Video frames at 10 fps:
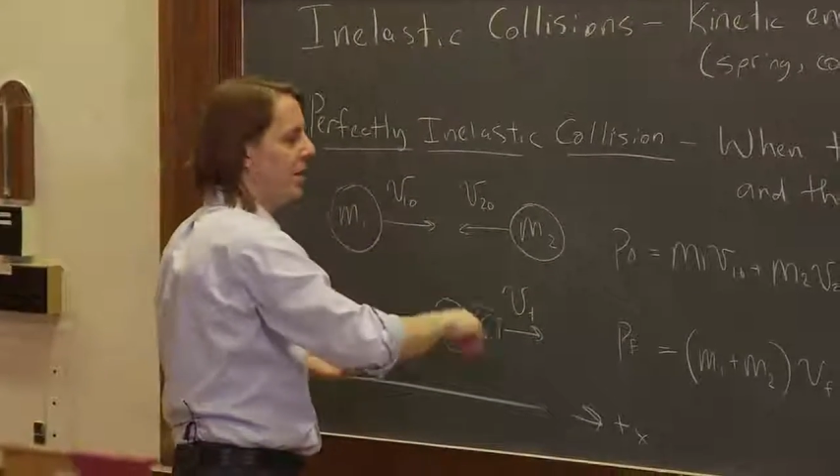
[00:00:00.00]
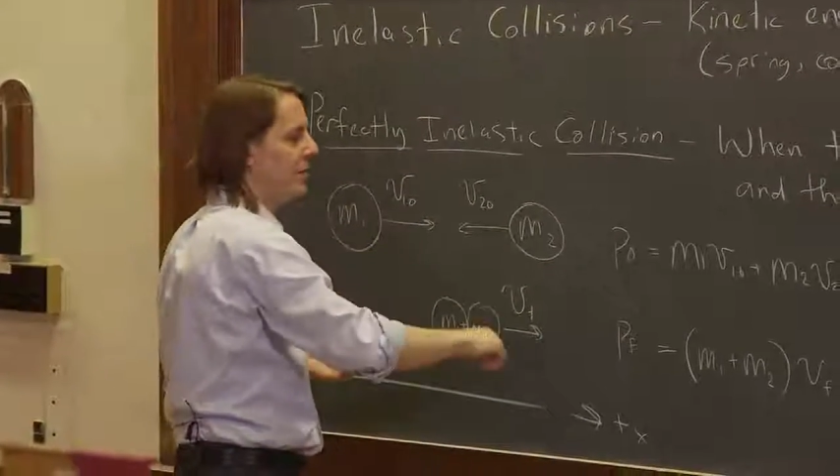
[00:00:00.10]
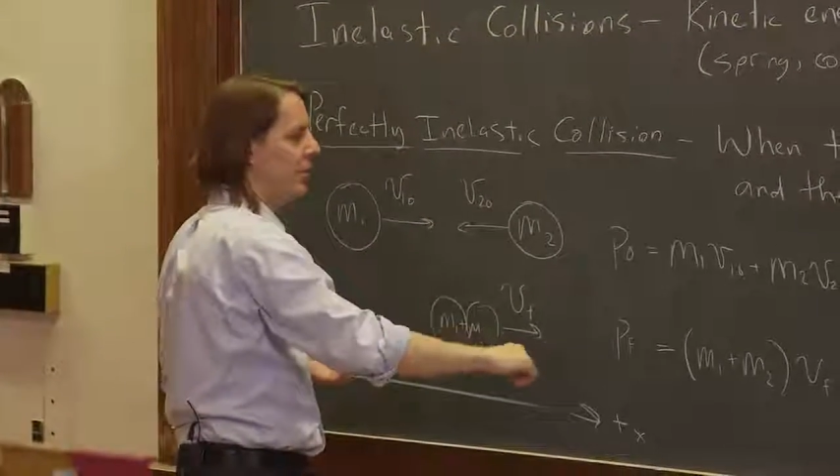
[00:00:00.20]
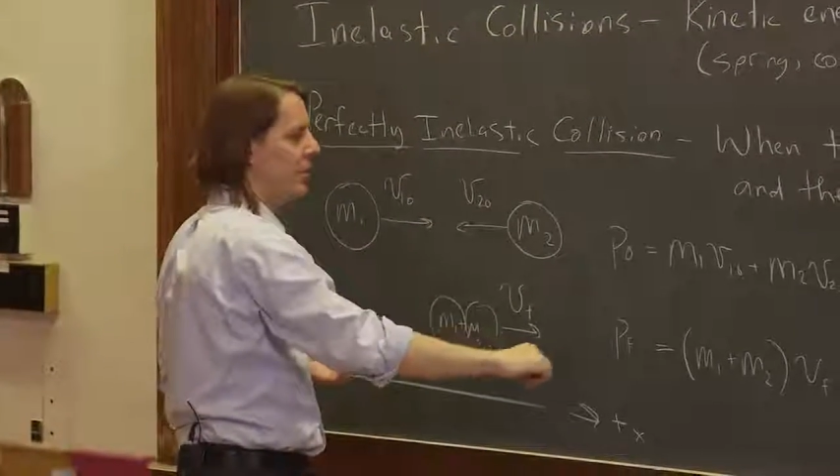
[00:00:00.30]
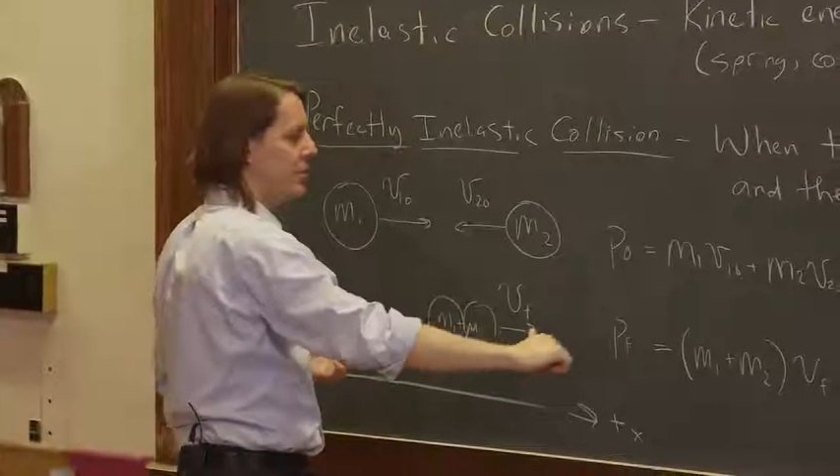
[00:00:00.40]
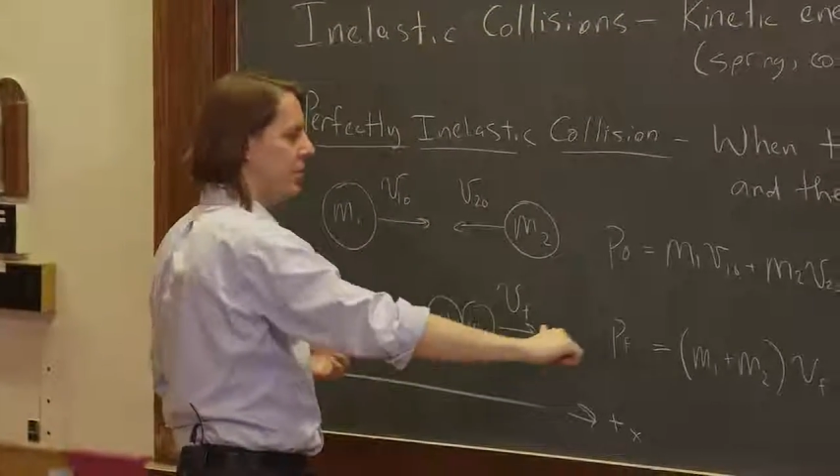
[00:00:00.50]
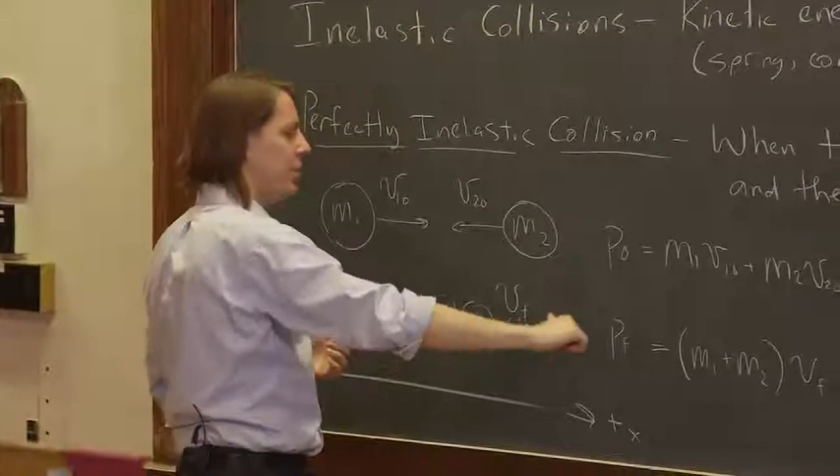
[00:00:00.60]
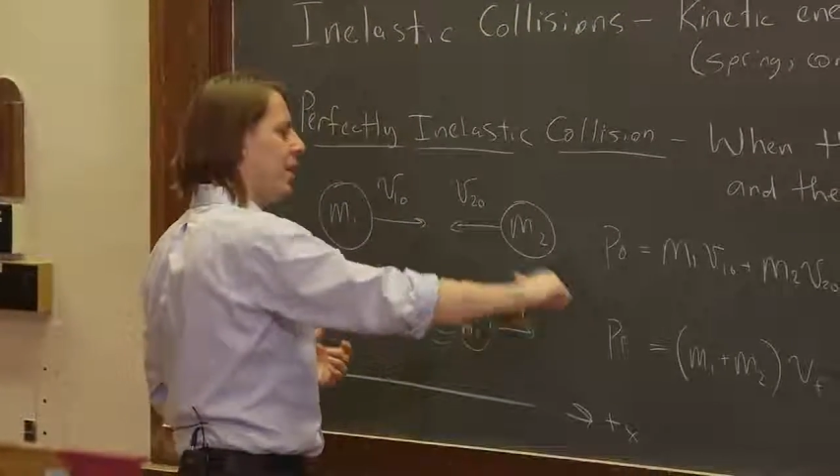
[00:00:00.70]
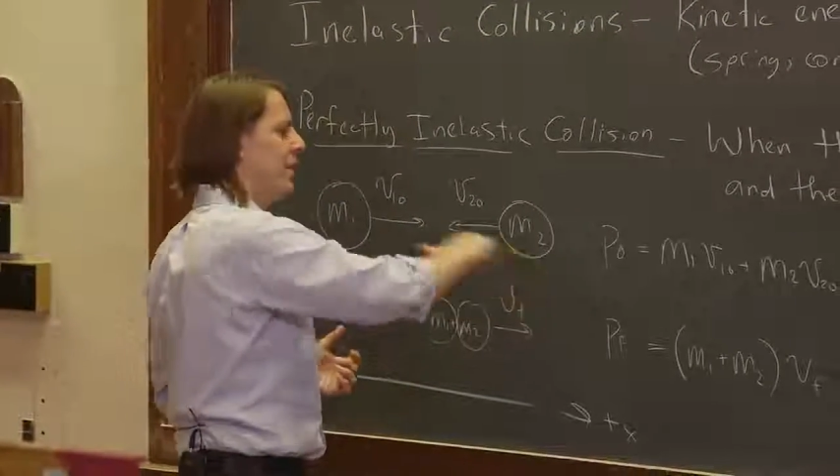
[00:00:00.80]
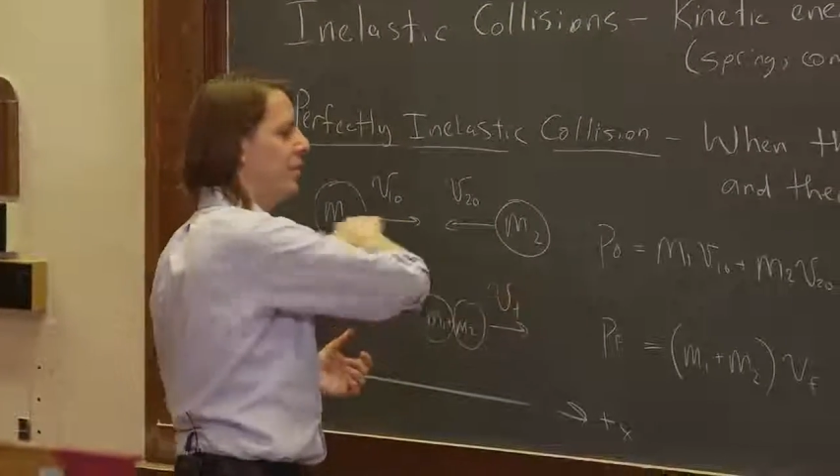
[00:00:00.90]
so they should
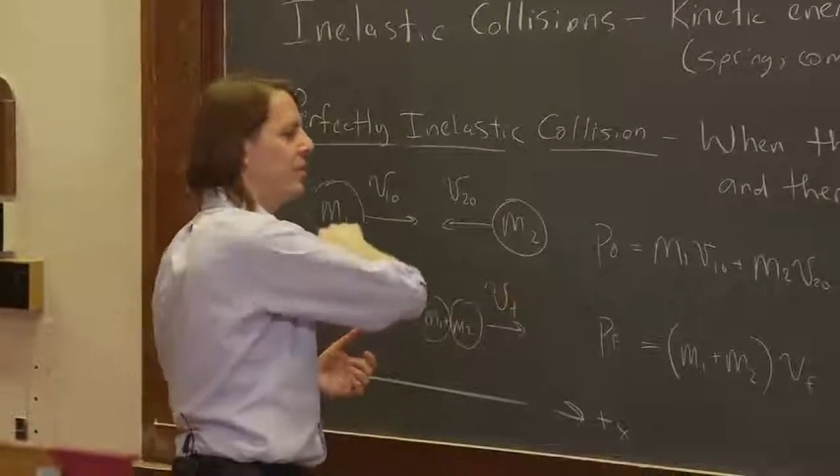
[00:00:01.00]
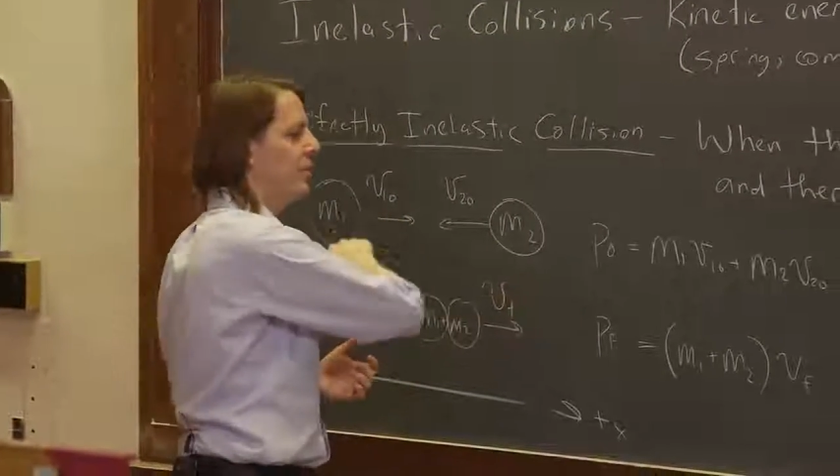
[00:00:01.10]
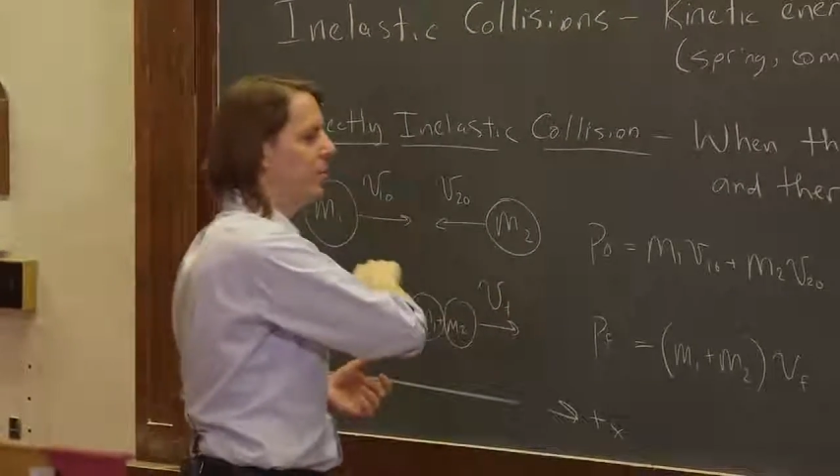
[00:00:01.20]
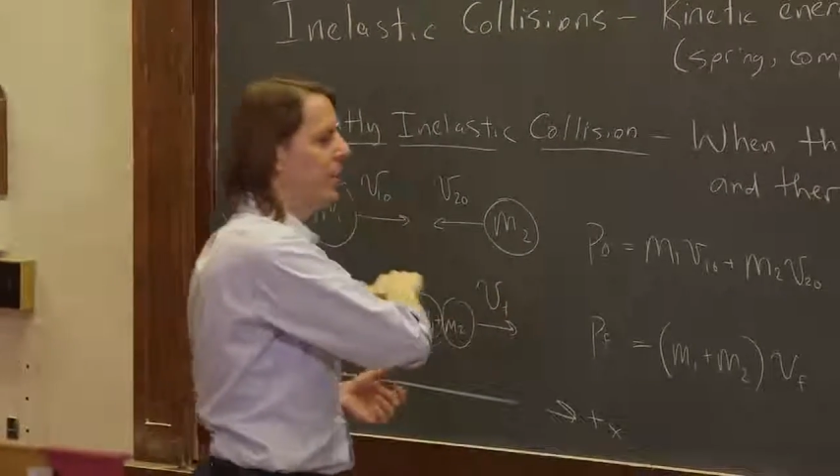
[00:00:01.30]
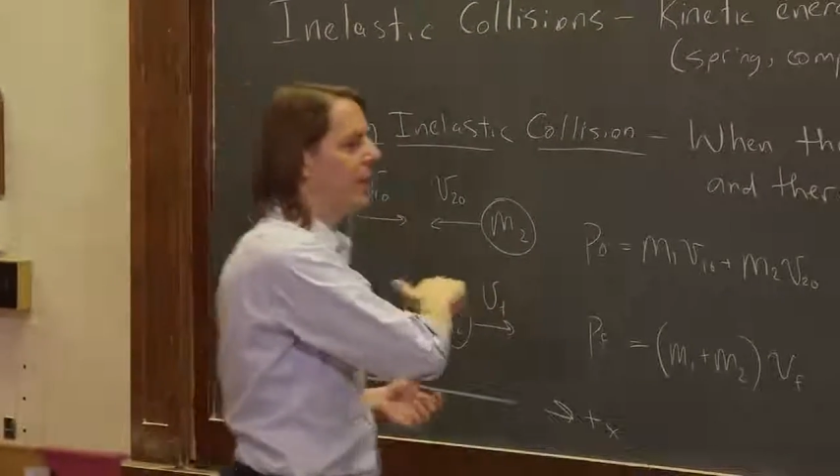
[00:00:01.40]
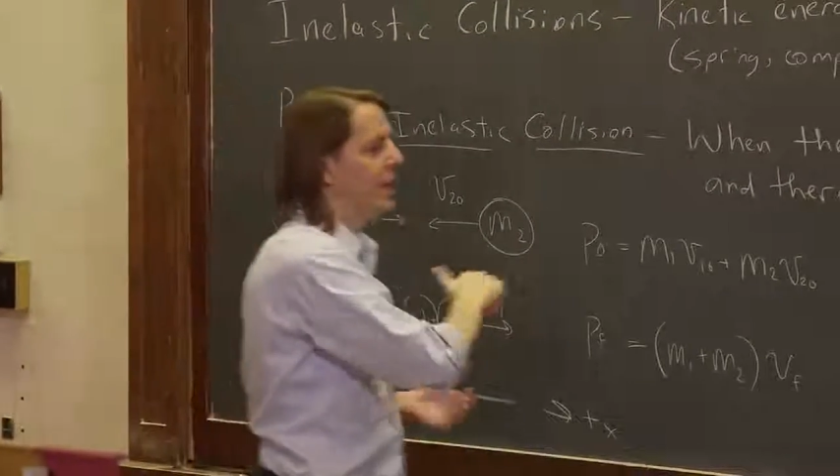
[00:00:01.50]
collide and go this way.